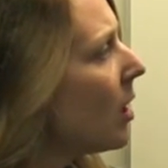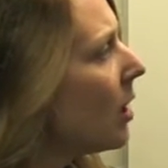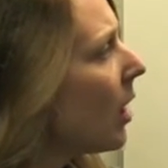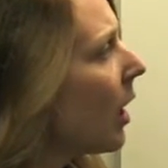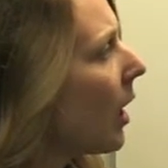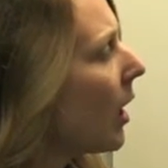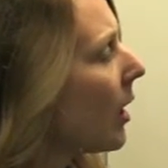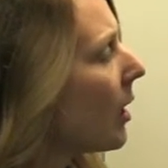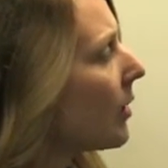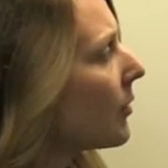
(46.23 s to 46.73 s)

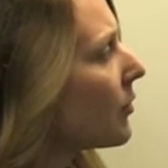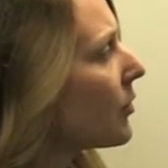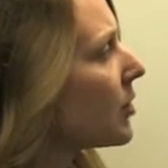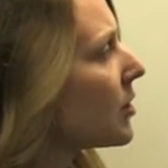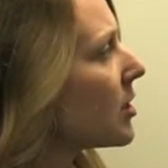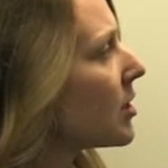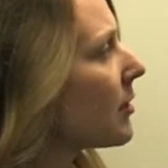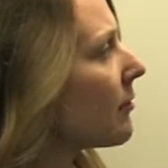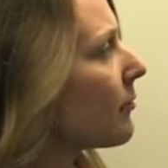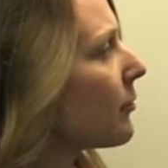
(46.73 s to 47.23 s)
uh, the
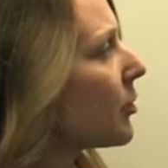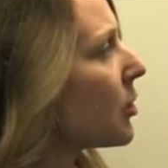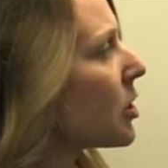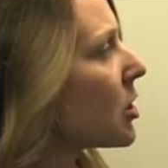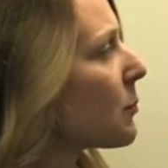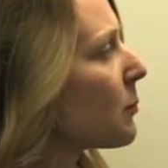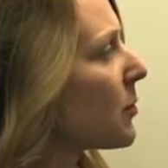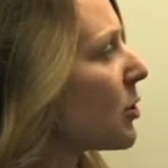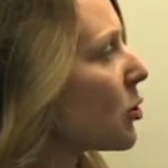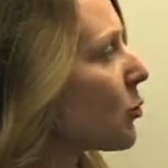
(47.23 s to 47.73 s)

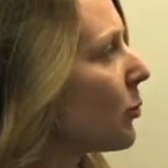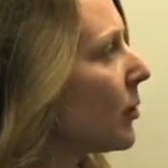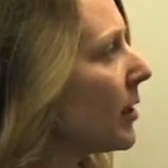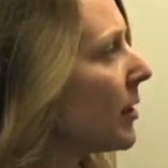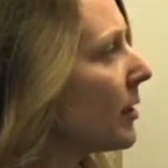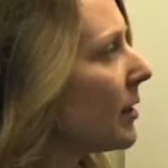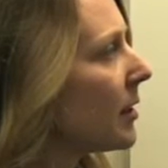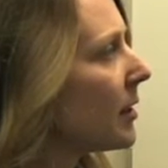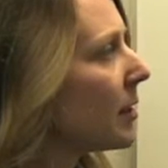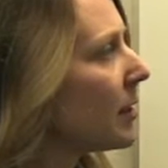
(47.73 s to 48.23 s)
difference
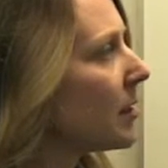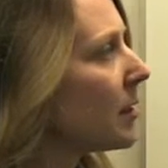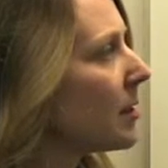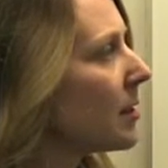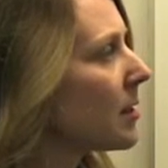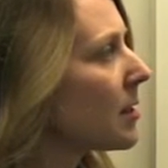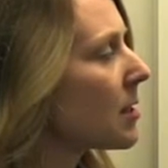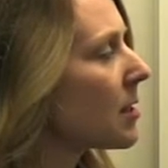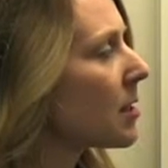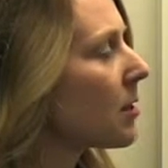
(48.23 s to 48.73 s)
between
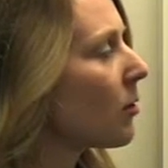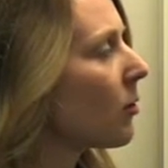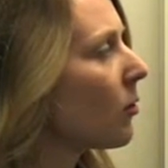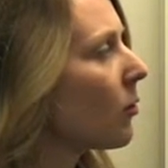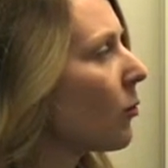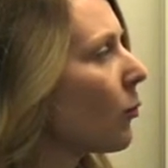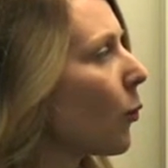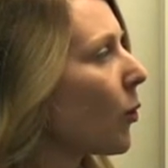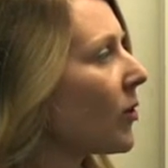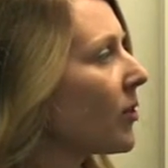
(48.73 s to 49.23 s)
these,
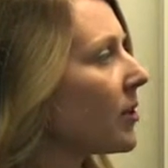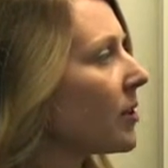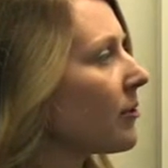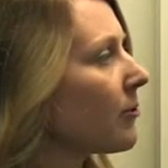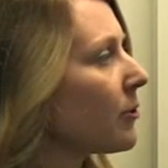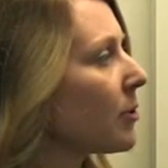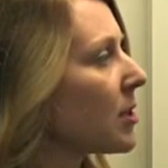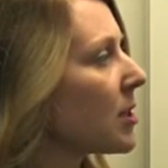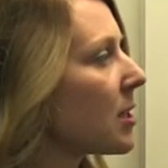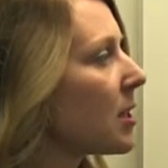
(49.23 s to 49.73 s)
what the
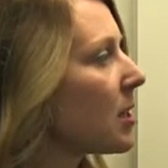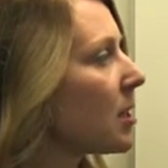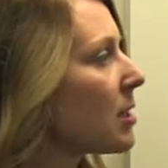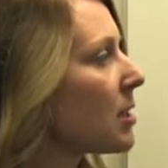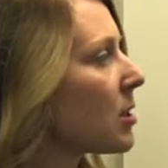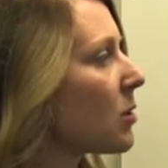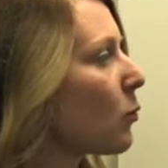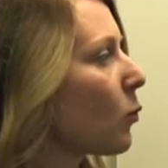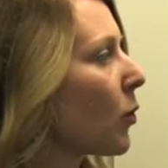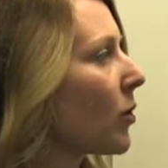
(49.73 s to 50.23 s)
difference
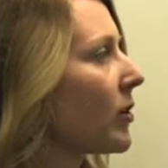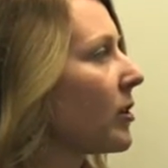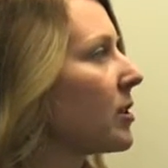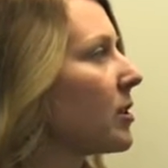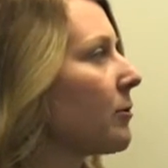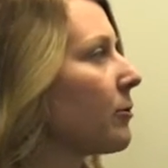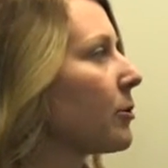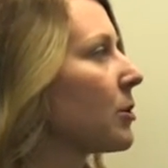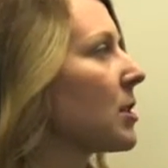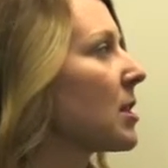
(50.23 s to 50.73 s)
is and what the
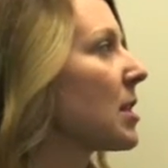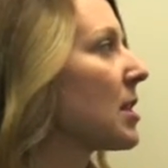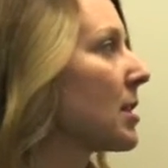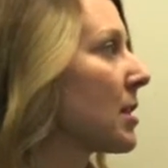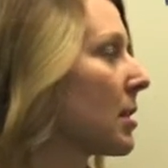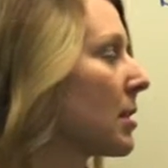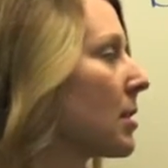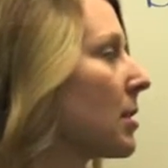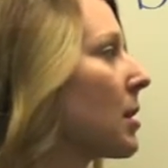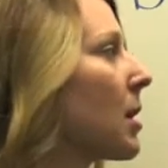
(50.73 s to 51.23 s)
difference
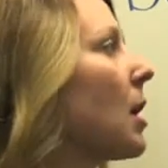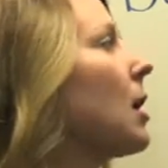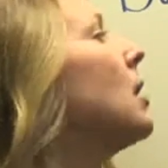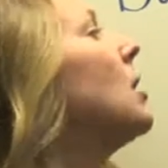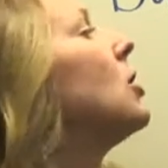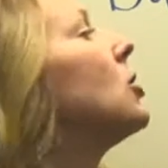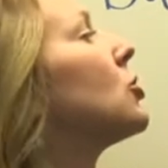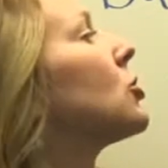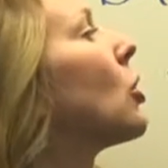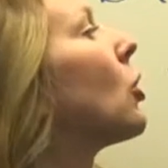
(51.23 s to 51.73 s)
isn't.
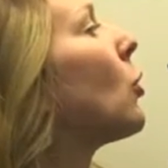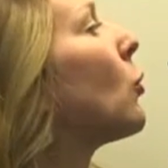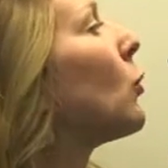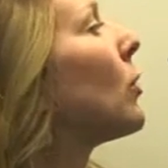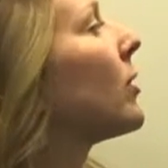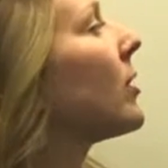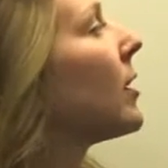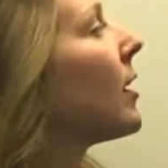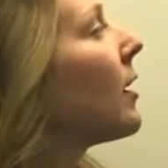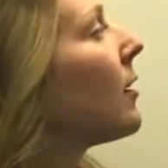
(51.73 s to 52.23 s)
So
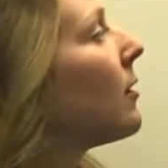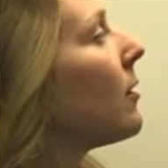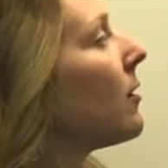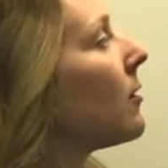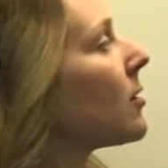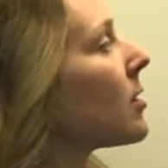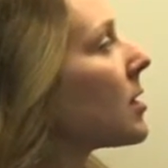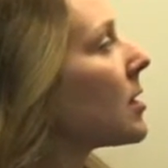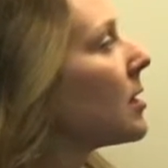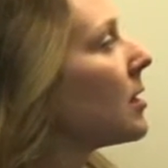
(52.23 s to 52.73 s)
with an
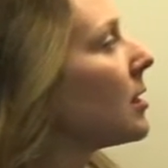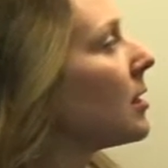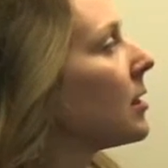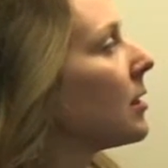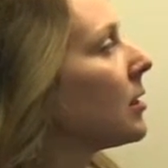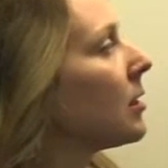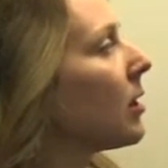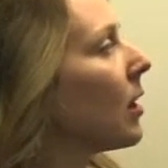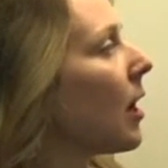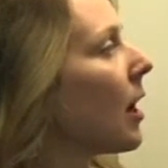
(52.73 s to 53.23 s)

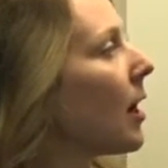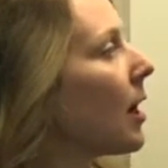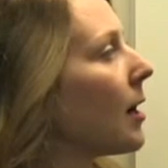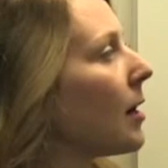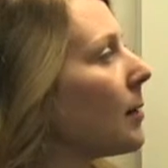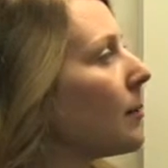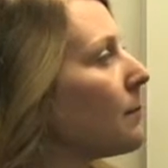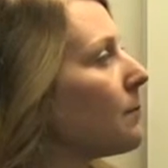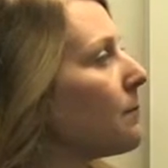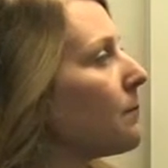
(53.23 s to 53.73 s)
LLC,
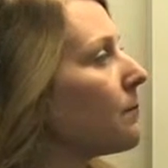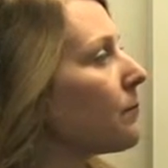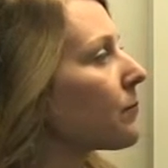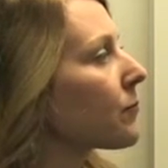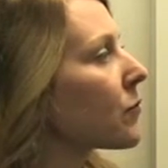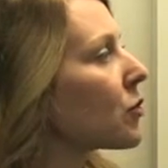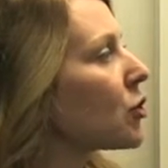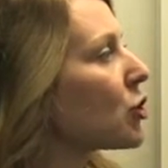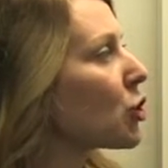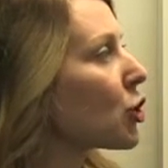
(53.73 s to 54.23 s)
um,
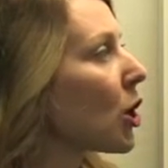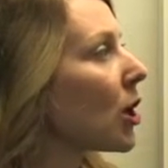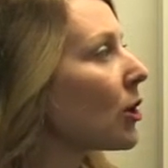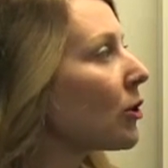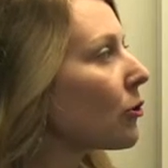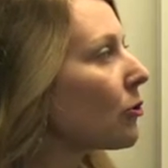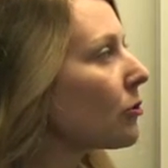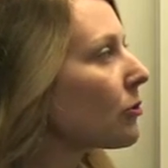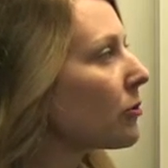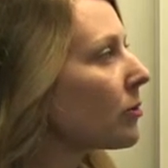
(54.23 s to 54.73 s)

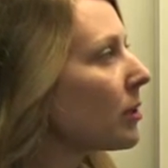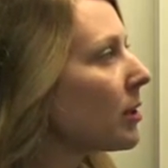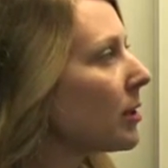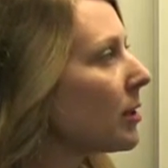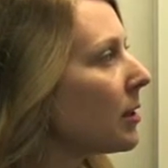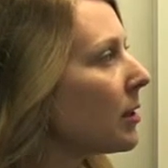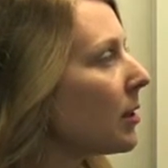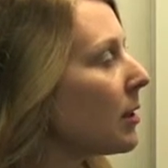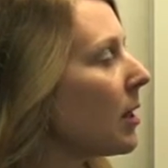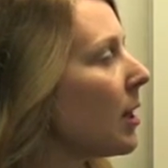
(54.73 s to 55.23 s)

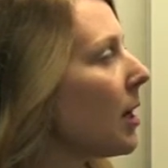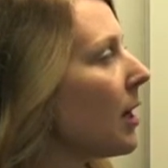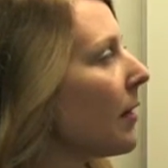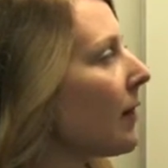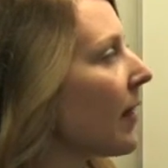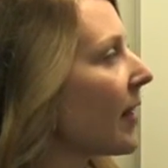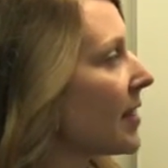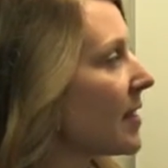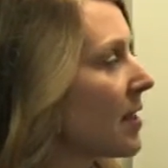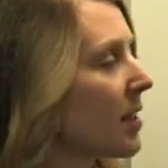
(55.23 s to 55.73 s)
generally
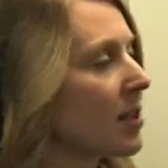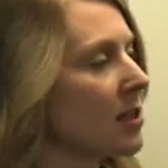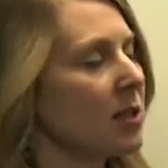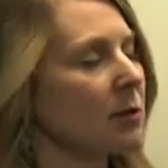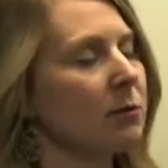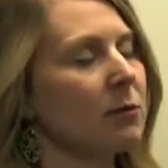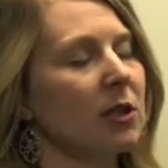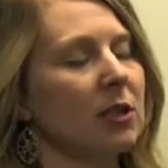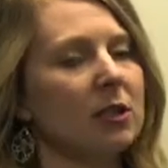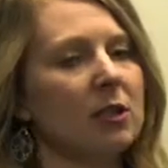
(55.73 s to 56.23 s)
that's not
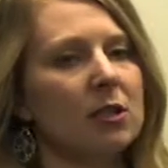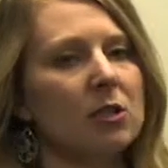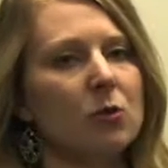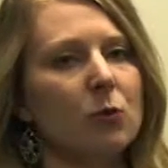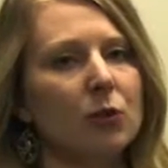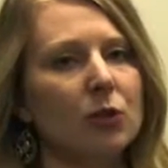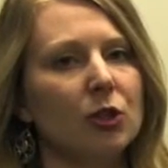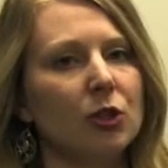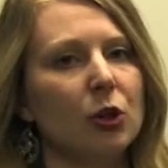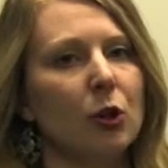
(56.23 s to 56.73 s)
something that's
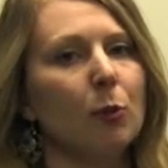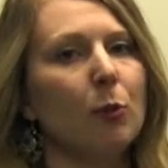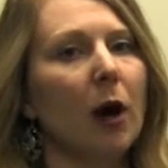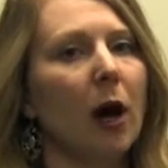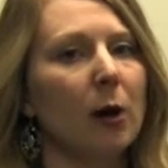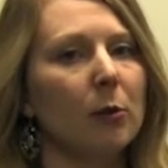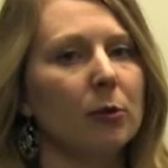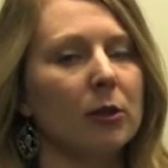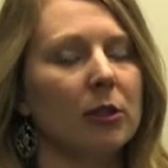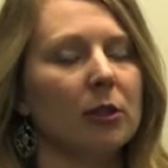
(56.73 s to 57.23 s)
going to go
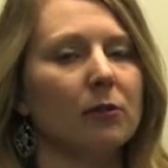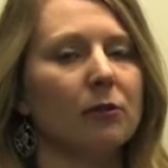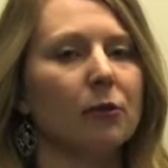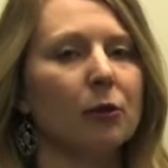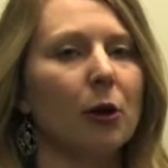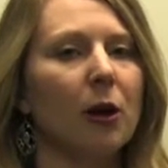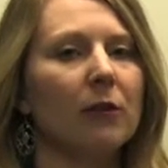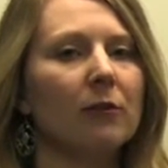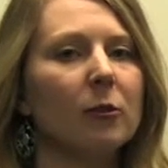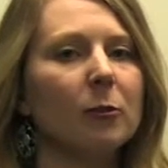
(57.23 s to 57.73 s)
public. If
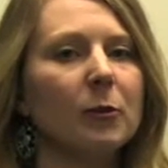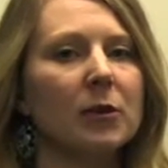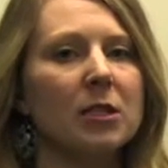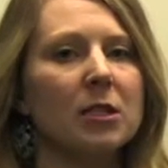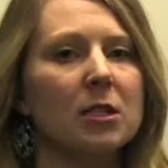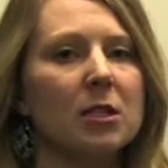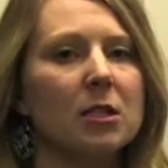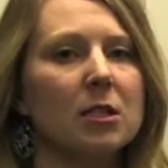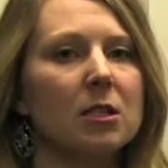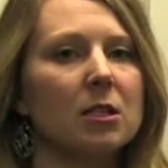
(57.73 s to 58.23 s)
you have a
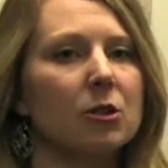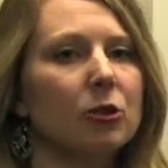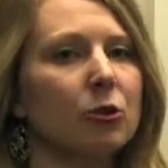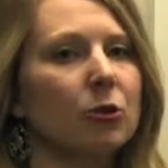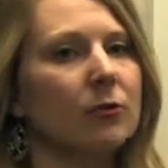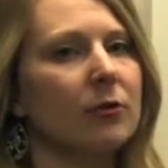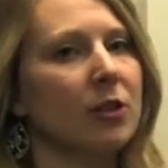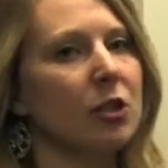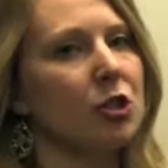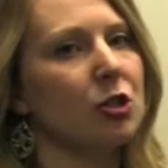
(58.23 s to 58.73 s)
business that you
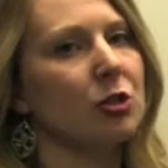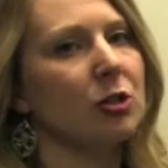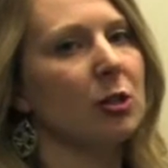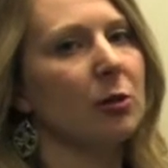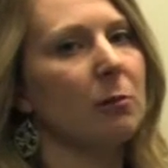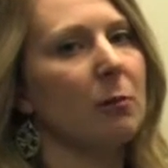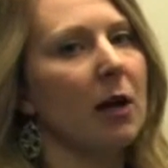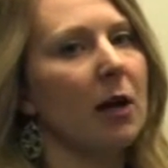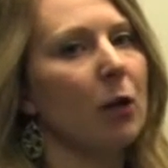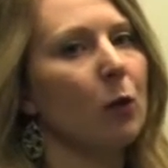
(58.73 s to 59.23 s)
eventually
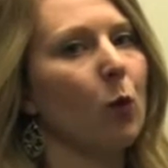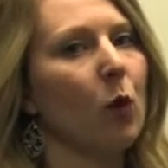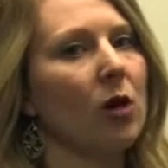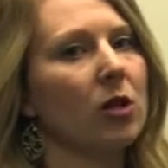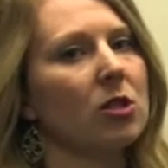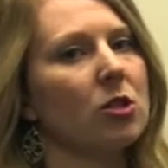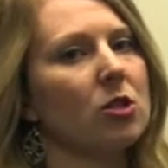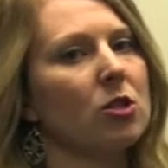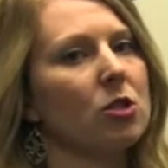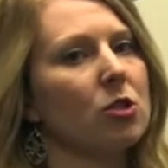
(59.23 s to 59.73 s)
may
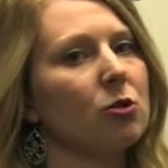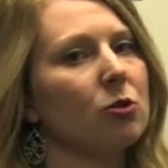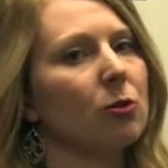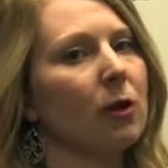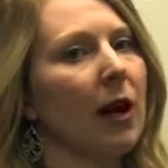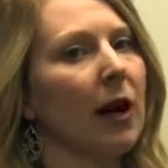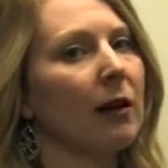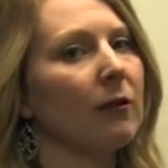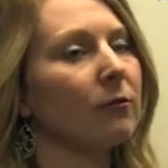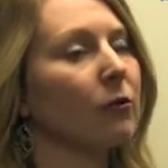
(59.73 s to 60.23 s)
want to
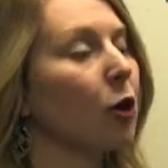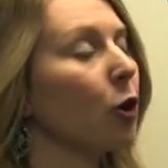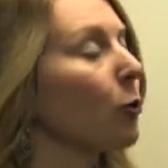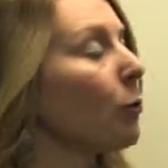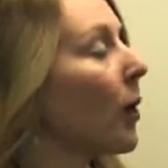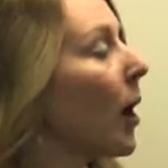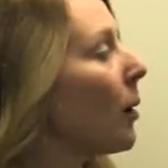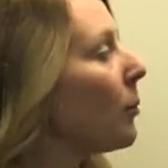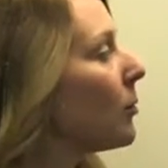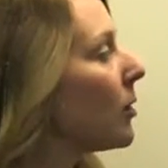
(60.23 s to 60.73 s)
have go
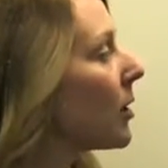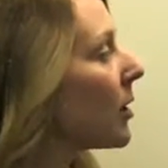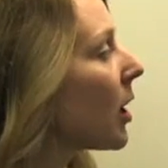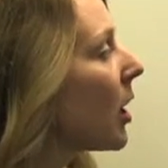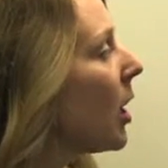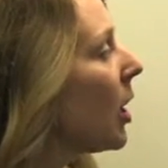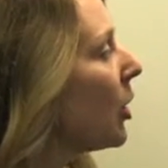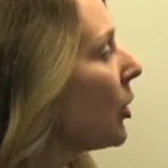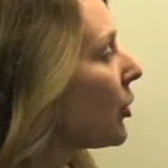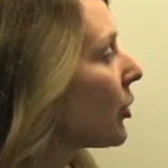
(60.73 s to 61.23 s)
public,
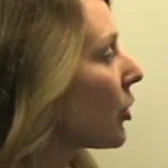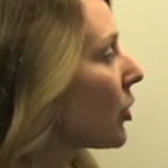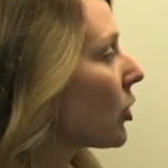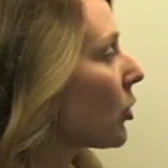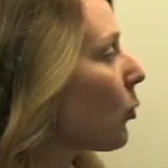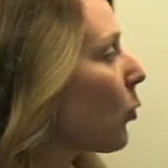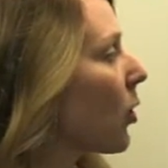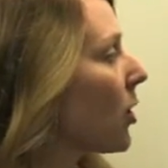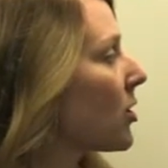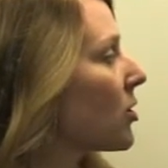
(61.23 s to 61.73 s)
you're going
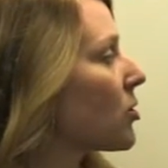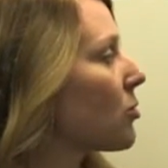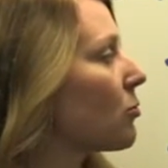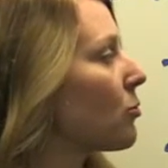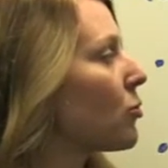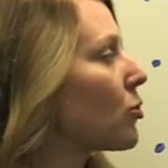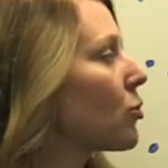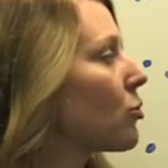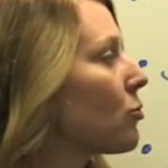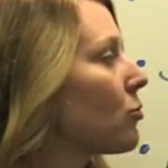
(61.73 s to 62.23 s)
to want
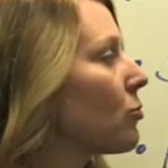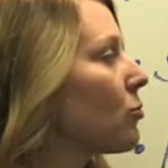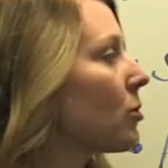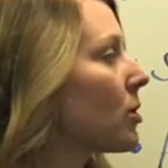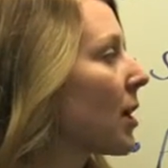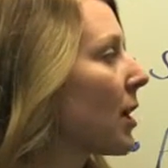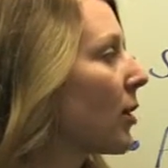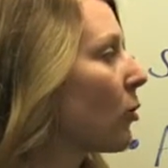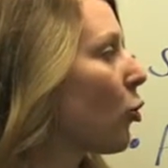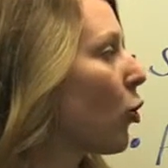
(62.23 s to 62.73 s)
to choose
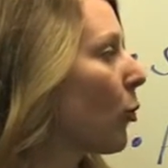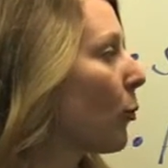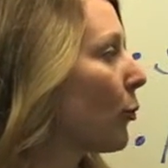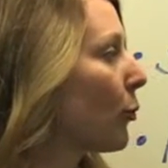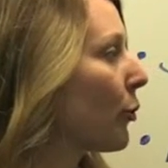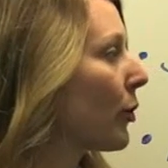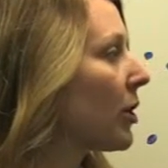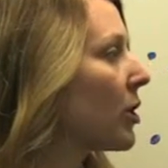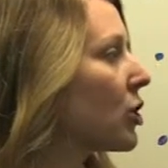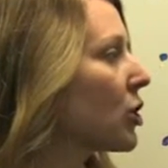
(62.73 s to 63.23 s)
a
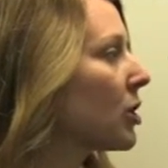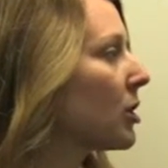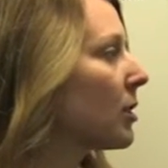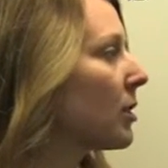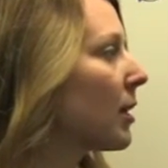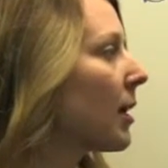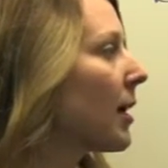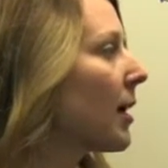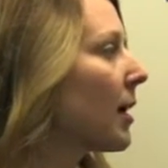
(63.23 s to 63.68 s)
corporation